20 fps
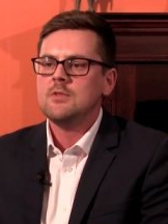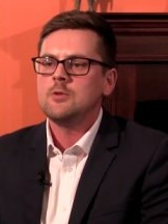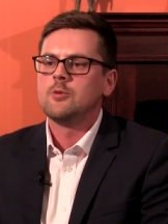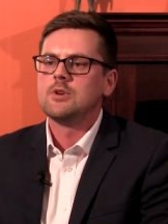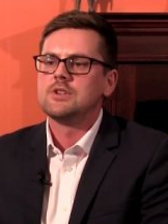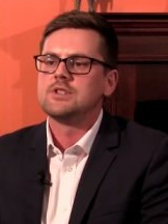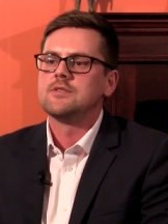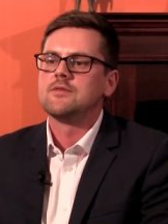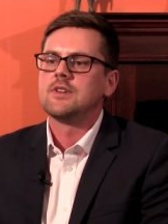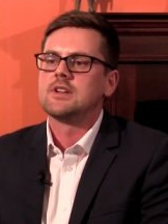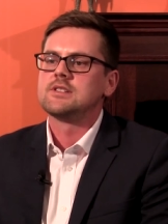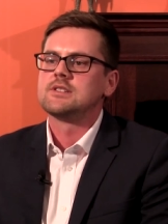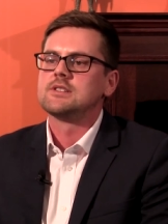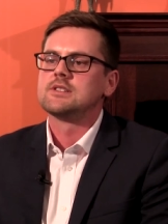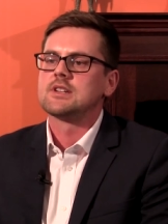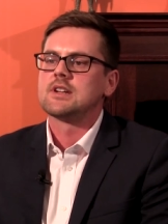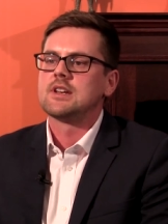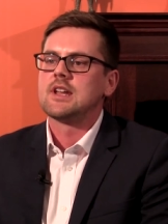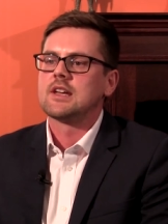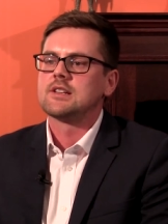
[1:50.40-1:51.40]
which
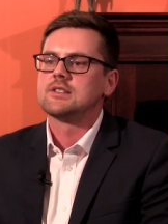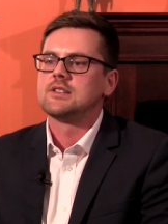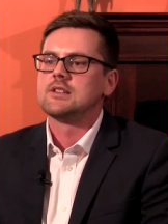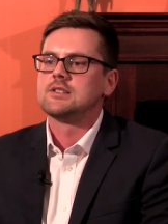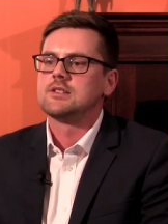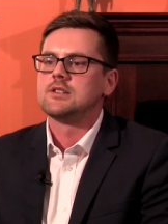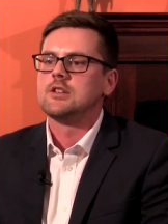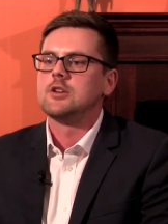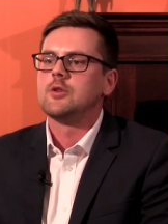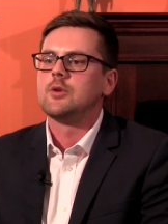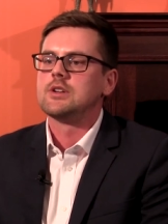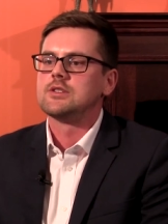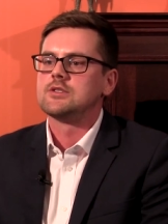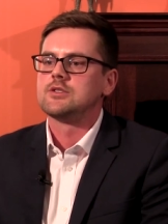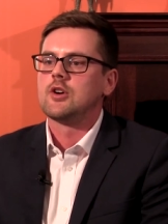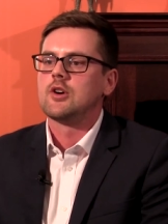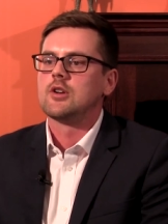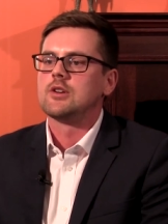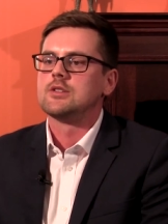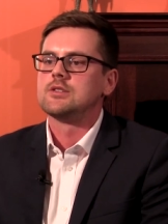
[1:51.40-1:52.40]
investors can access in US
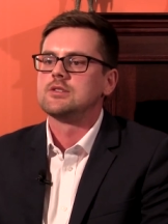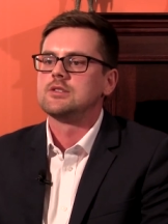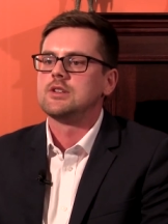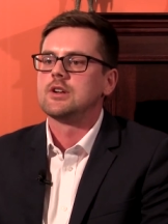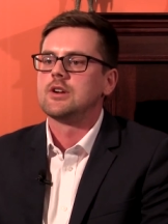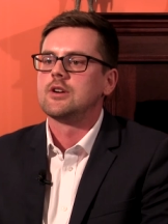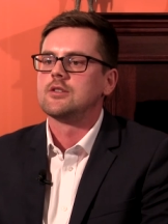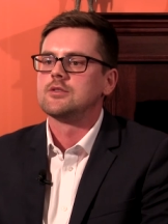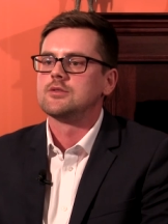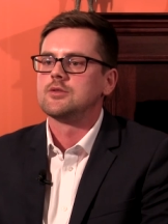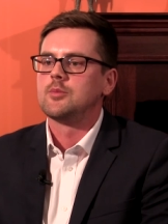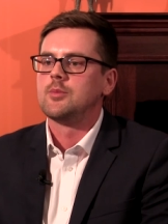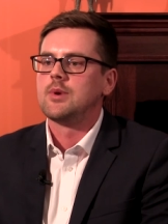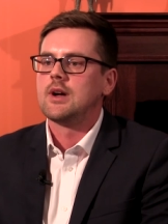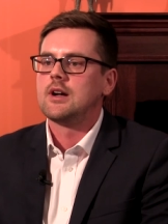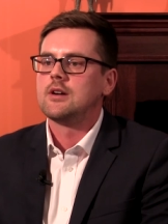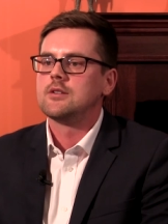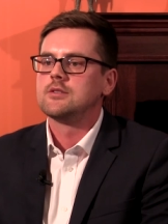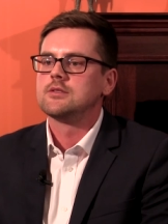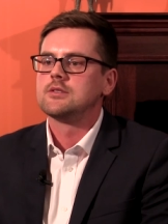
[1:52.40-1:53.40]
dollars, euros, or
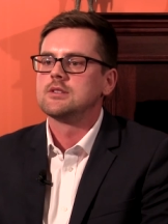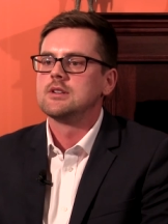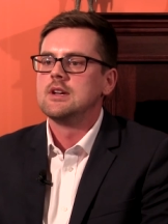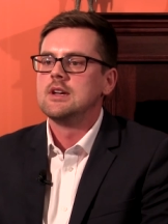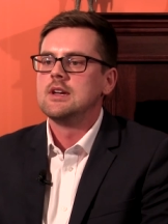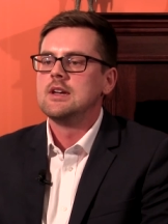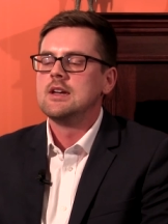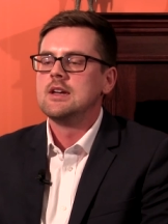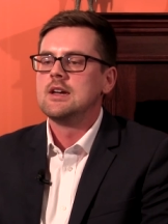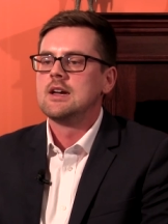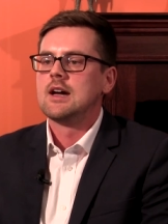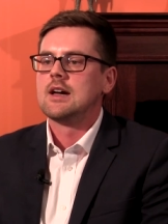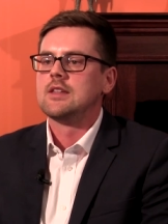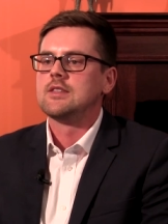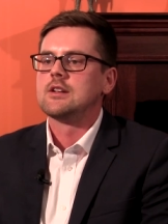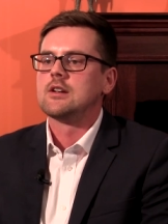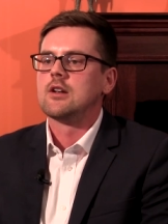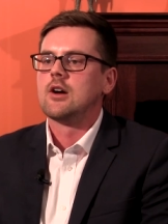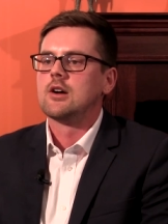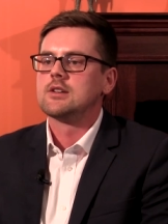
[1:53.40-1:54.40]
pounds.
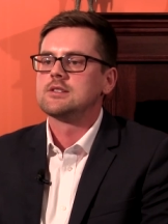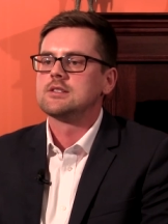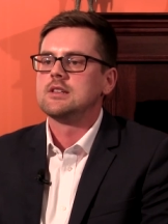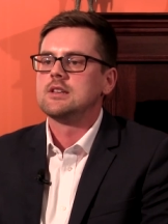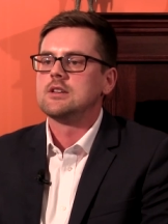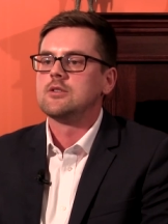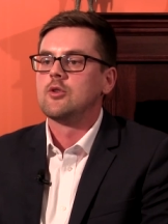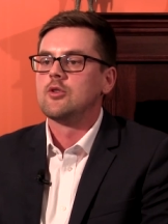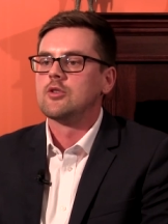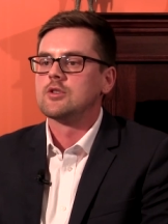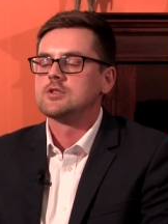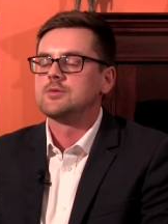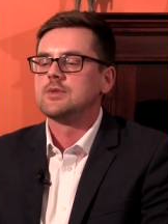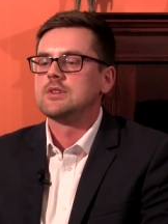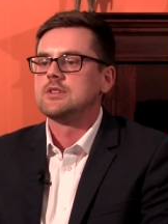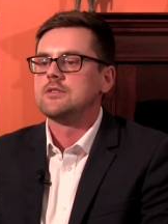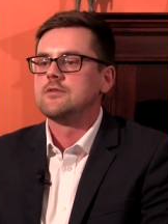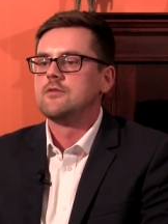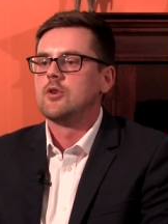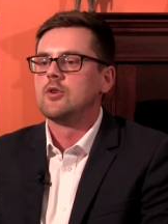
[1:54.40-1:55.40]
And then lastly, in August
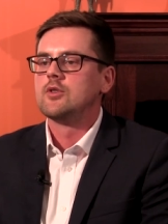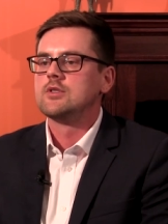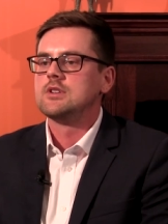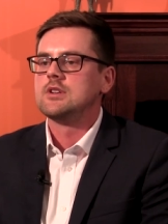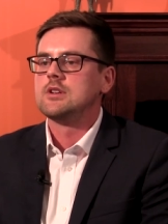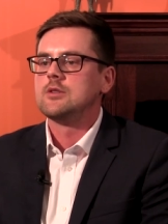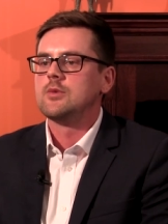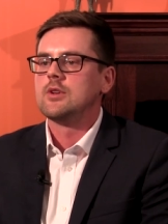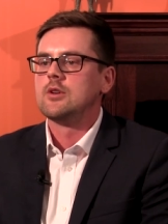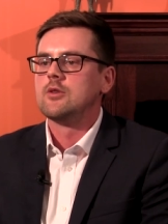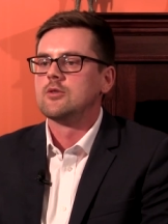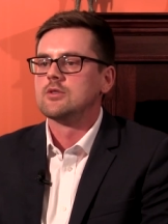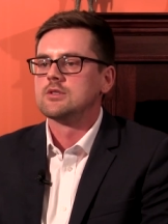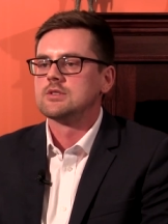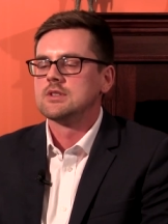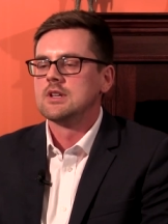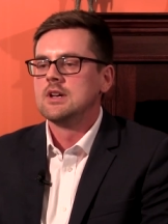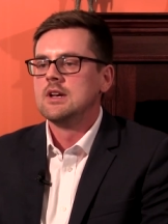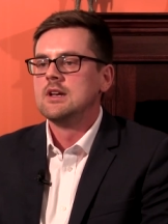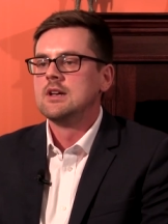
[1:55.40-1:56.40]
2014, we
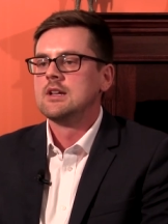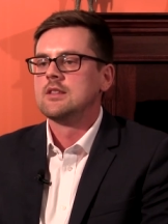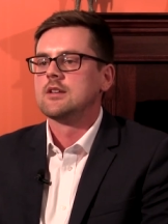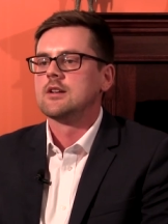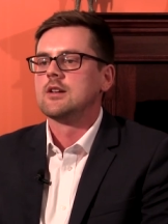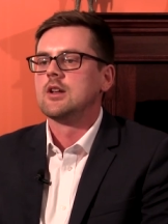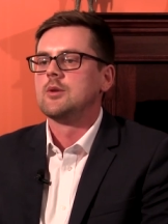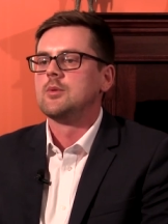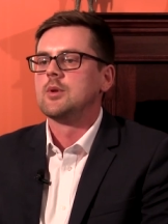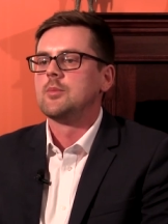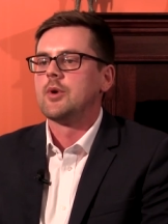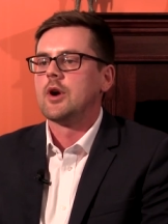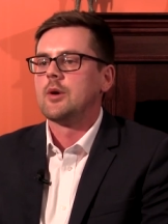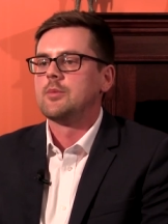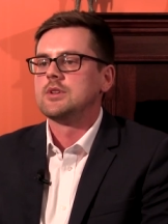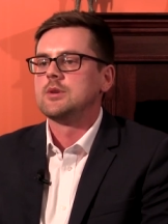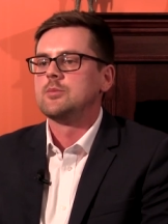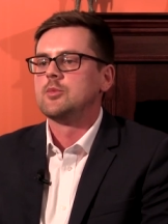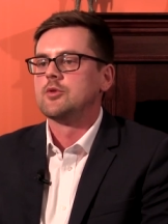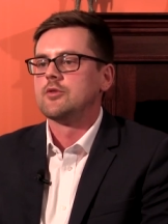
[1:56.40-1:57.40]
launched the global
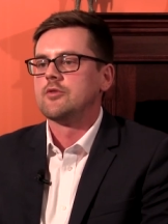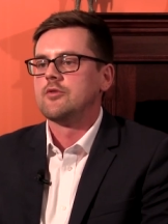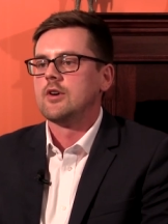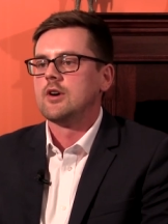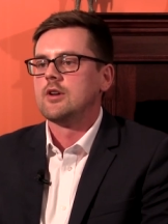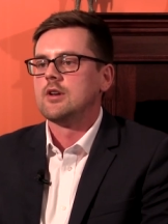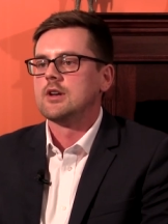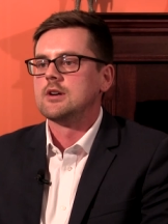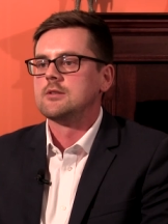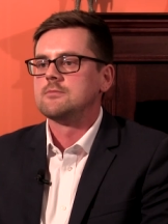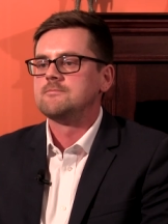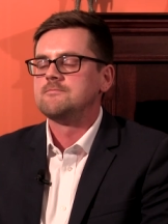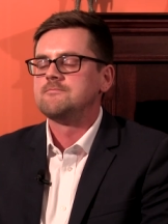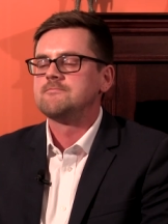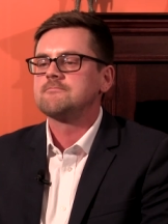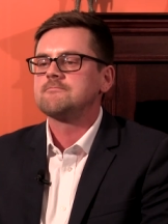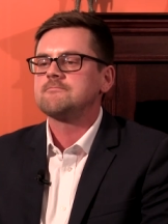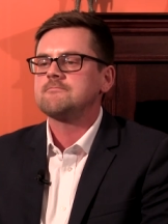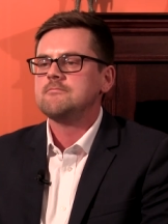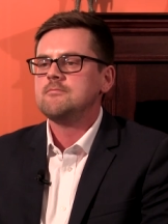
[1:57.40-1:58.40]
property portfolio
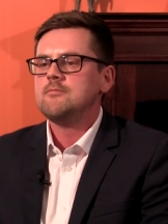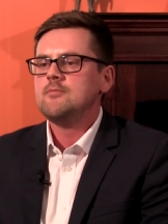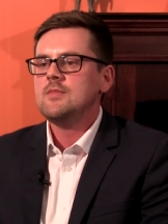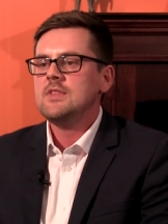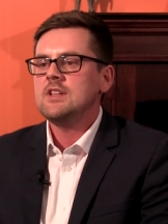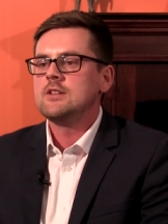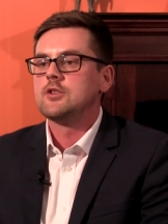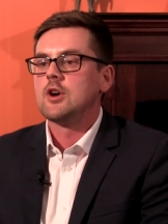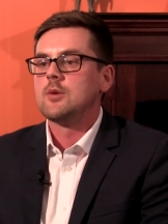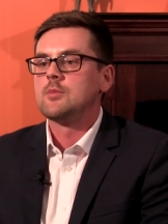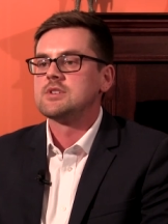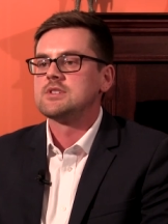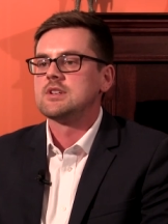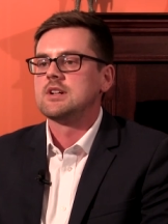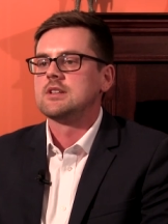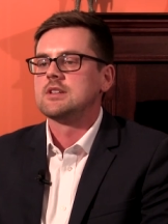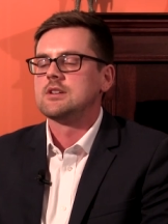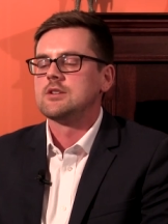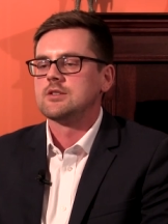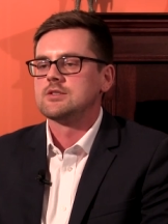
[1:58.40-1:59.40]

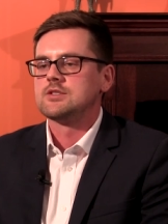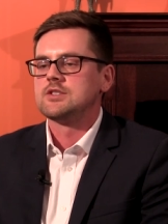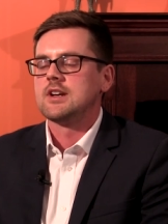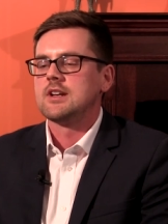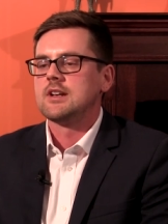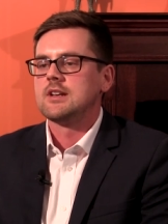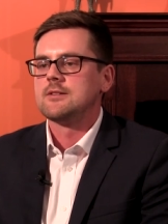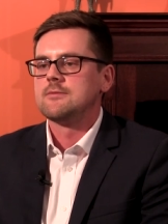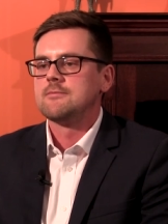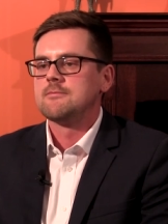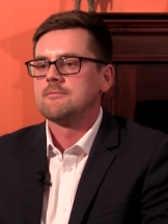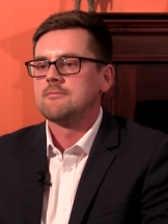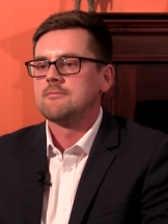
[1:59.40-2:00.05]
domiciled in Australia.